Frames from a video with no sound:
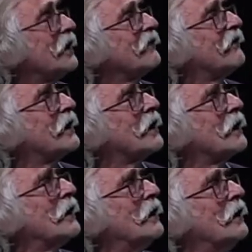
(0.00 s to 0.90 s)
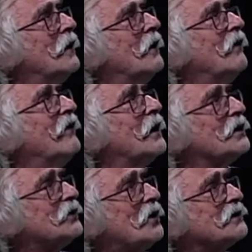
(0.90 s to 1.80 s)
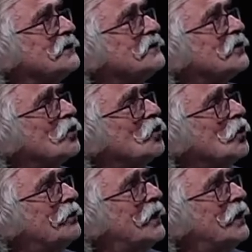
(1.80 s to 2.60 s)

there? They are not in the group.